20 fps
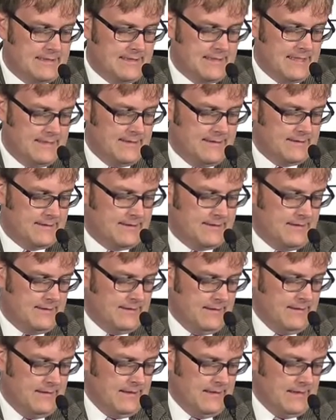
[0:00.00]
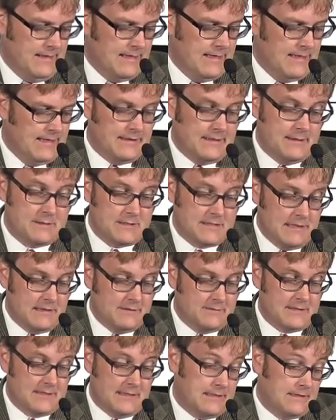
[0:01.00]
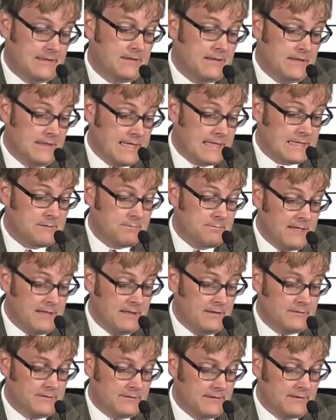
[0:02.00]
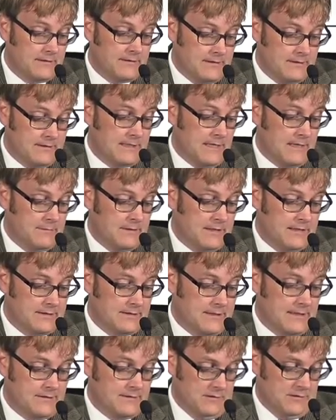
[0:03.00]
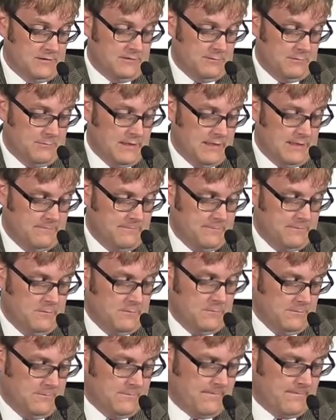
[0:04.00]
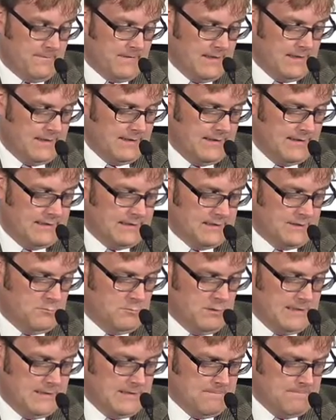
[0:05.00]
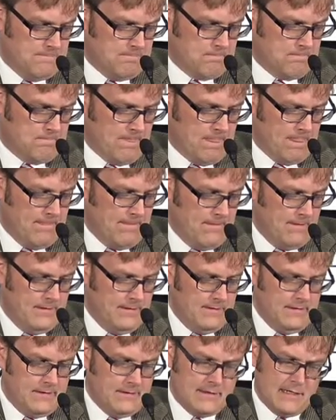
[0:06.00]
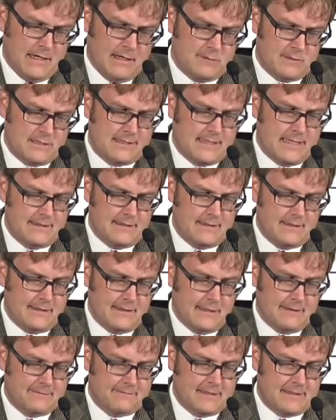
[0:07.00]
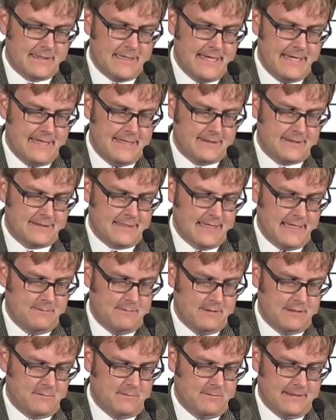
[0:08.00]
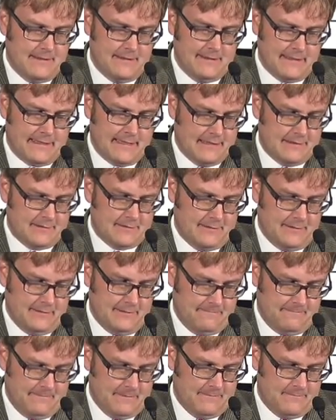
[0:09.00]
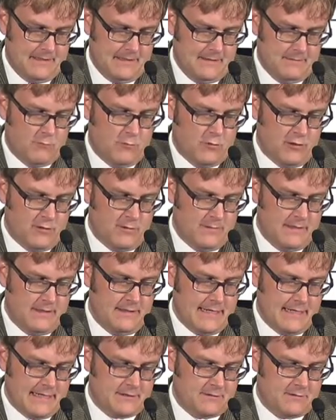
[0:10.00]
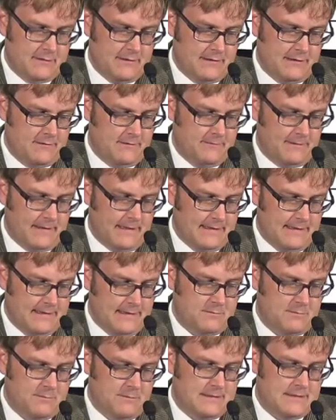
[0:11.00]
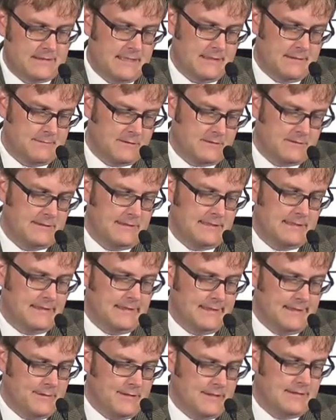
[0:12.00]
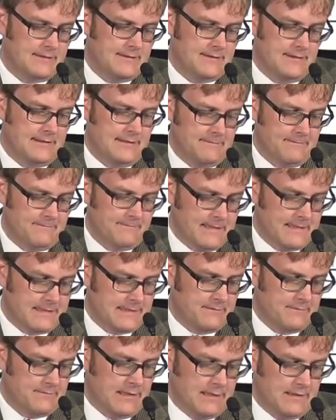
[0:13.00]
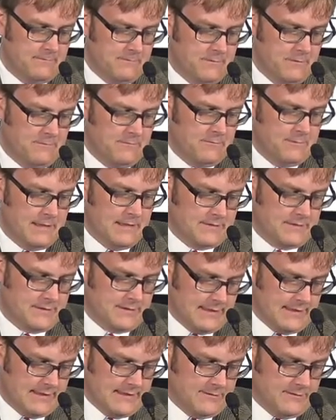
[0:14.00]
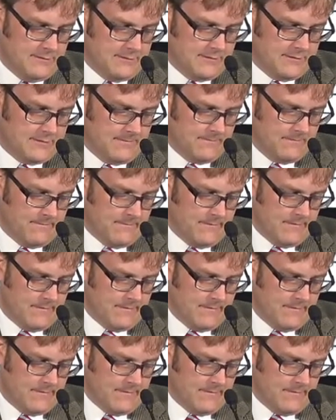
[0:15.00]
saints uh, themselves expelled some dissenters from Nauvoo uh, as well. Notwithstanding the often heated statements within the Council of 50, Mormon extralegal violence was typically limited to the defense of Nauvoo from outsiders